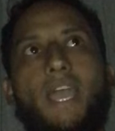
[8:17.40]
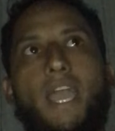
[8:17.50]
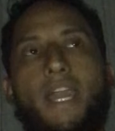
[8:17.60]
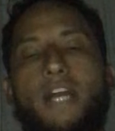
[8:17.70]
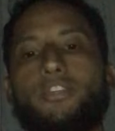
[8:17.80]

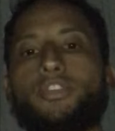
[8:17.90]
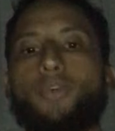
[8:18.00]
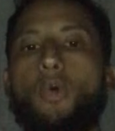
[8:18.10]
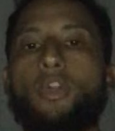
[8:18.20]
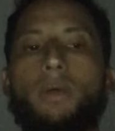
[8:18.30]
And I just
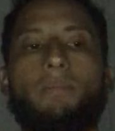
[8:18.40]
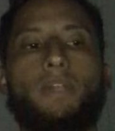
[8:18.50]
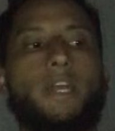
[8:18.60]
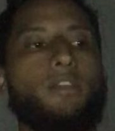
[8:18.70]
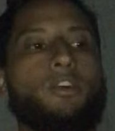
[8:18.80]
told him,
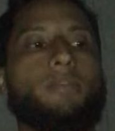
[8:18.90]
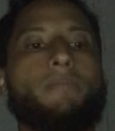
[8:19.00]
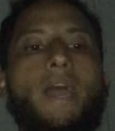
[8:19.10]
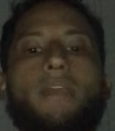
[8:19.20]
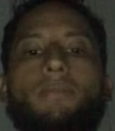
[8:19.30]
like, look,
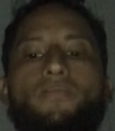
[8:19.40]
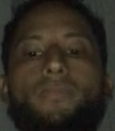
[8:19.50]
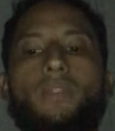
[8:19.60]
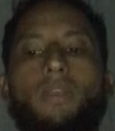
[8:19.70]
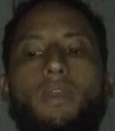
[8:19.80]
man,
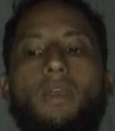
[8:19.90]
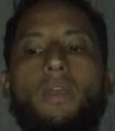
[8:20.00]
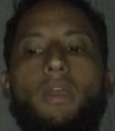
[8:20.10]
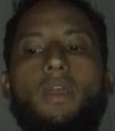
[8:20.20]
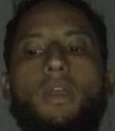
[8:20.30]

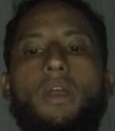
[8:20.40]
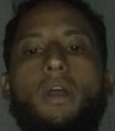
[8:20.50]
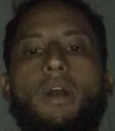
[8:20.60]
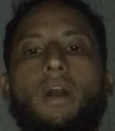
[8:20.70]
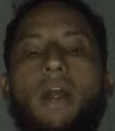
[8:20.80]

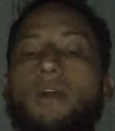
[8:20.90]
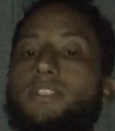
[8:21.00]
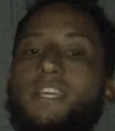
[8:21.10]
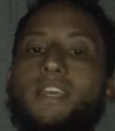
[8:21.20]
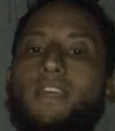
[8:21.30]
I'll
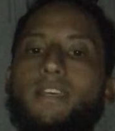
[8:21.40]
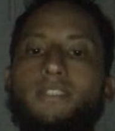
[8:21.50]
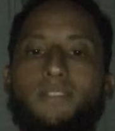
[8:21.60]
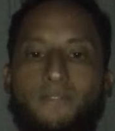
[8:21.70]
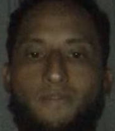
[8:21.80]
say
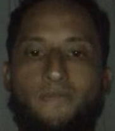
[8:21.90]
this